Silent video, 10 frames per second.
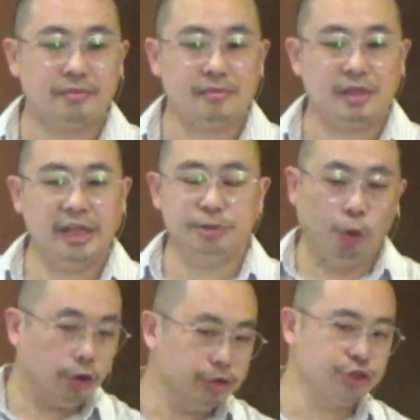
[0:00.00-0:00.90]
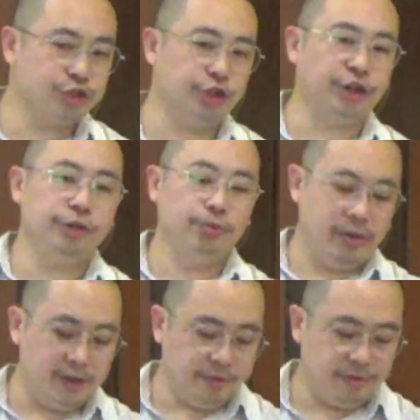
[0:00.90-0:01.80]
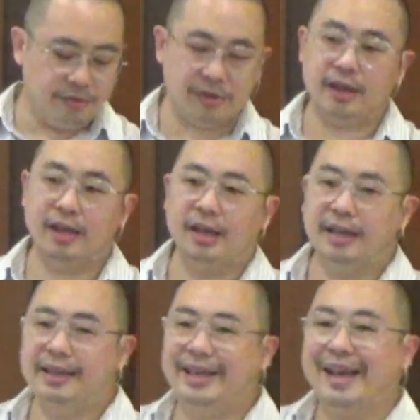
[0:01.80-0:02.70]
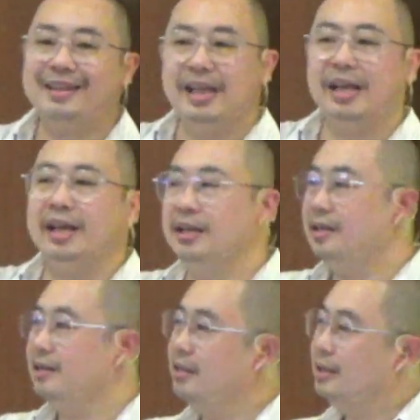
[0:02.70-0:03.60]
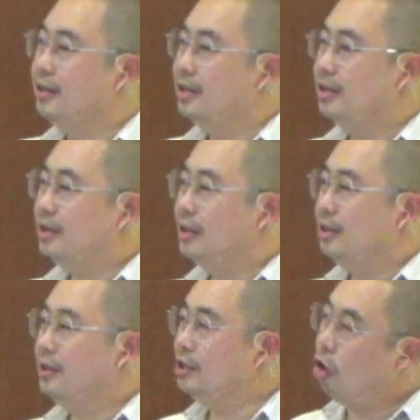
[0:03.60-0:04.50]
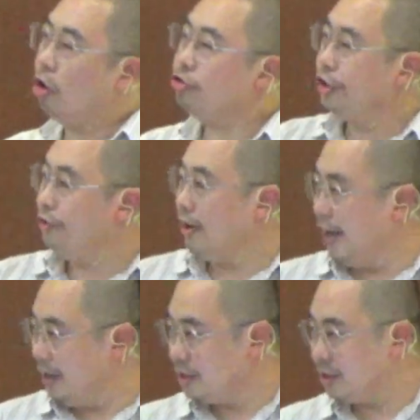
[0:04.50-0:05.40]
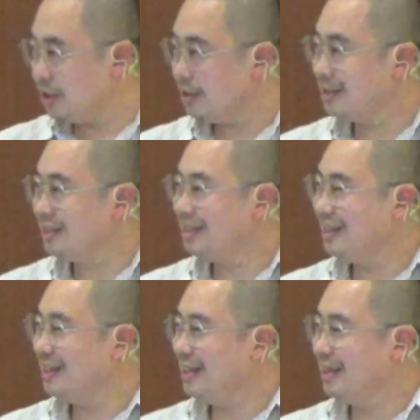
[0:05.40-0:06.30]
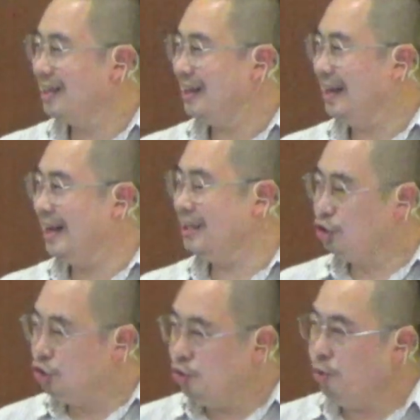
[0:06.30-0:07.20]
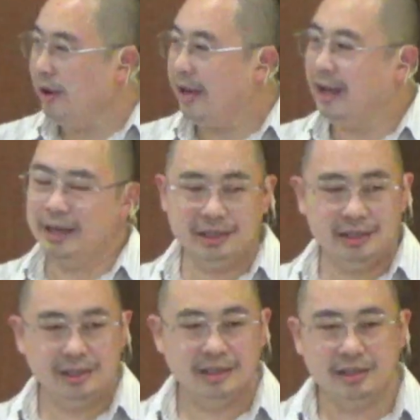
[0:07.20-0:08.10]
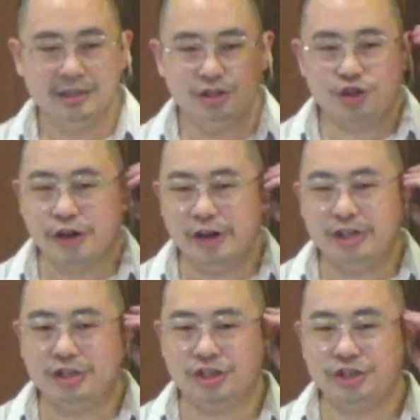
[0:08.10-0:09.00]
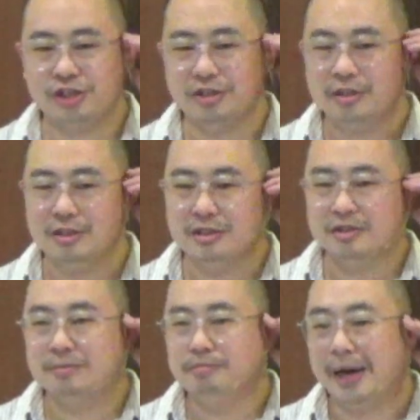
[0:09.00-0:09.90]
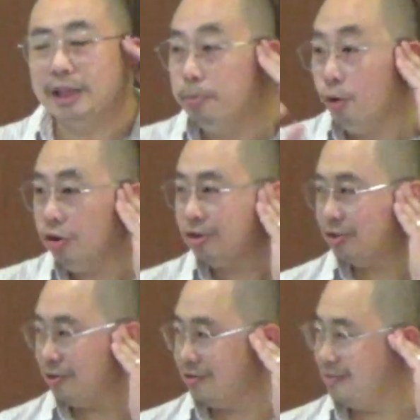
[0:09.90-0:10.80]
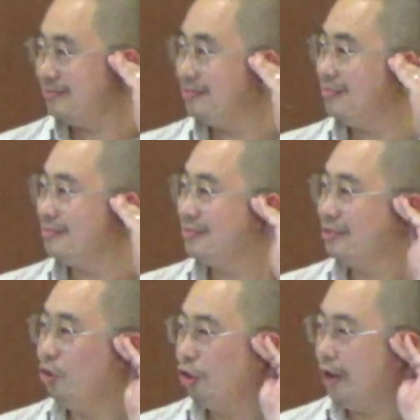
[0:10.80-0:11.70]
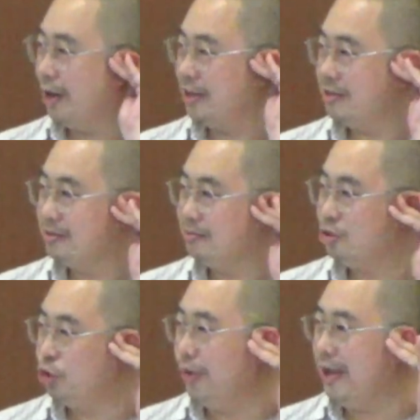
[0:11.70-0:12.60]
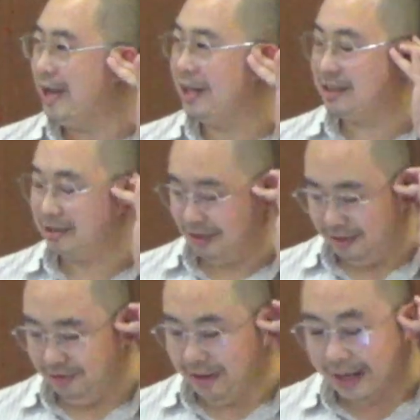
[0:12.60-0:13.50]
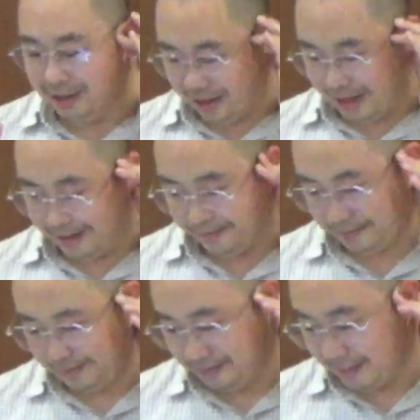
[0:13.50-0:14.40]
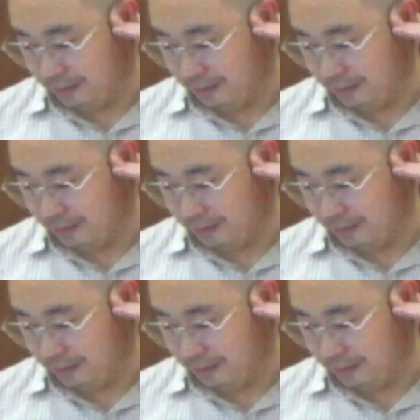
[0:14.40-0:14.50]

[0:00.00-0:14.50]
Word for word: it's more concerned with getting the doctrine right and doing church by the book or doing it rightly. I'm